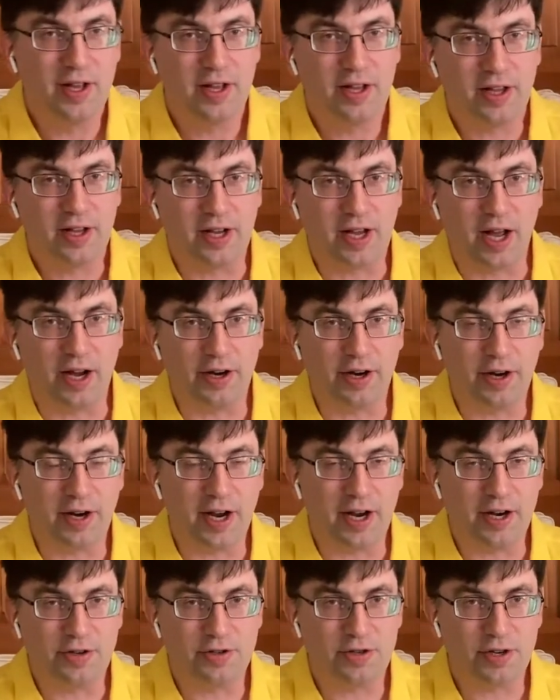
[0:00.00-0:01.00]
The
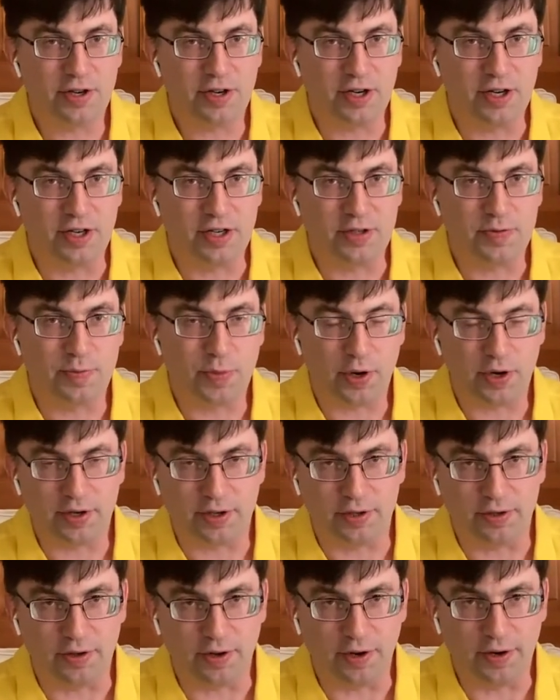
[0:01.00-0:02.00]
congregation is perking
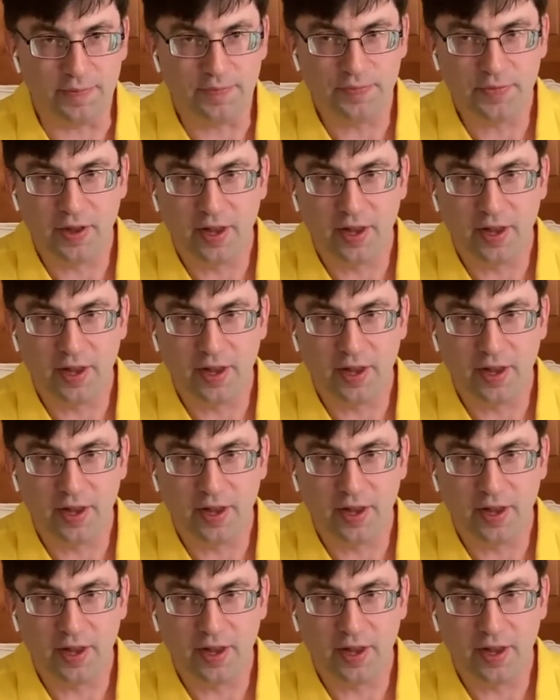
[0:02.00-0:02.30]
along.